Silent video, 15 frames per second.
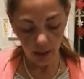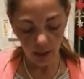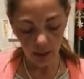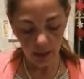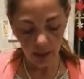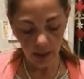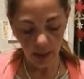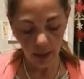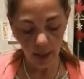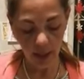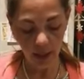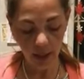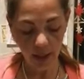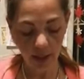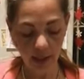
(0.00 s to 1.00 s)

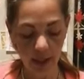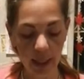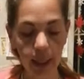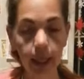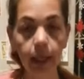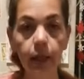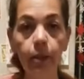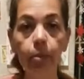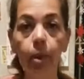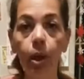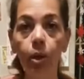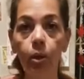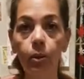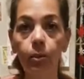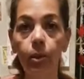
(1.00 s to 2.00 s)
underneath. Has it lit the
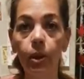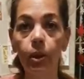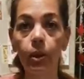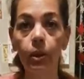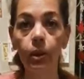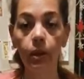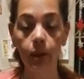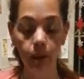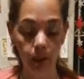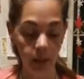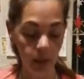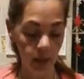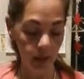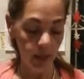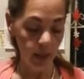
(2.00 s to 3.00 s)
bulb?
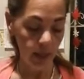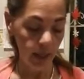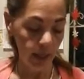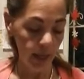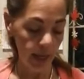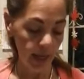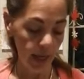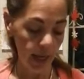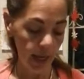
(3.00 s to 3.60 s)
It